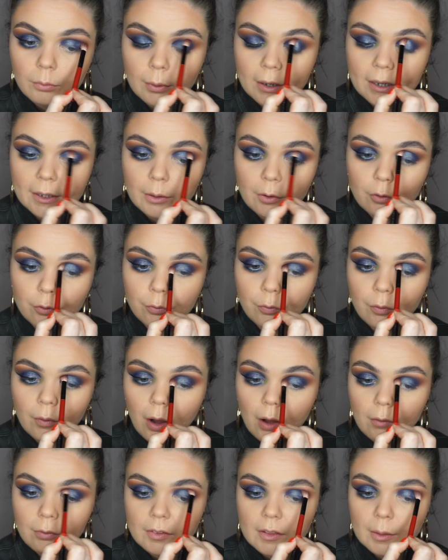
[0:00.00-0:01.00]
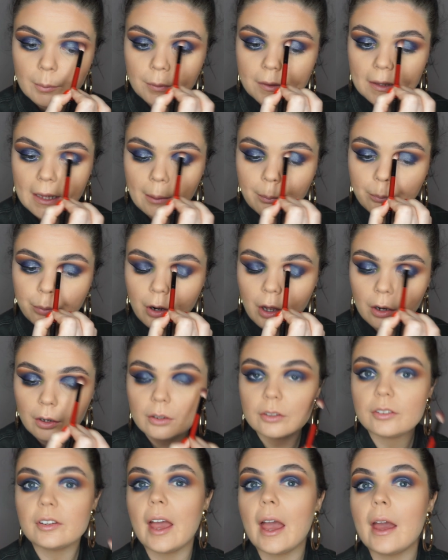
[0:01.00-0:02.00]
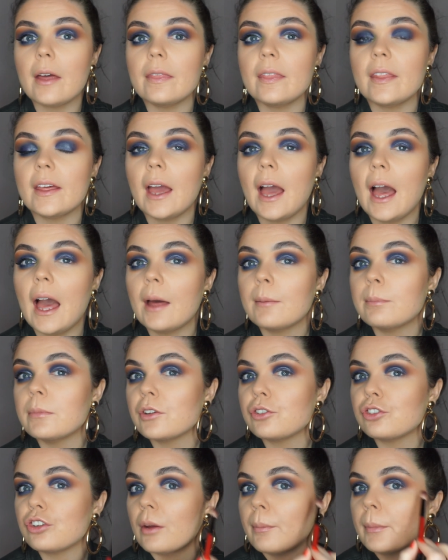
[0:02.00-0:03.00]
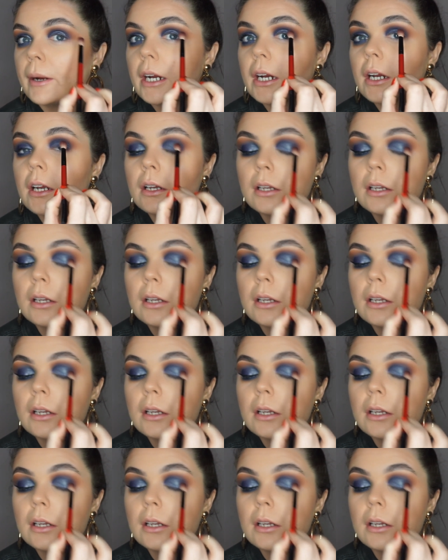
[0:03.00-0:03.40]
you've obviously put that product down, the shimmer.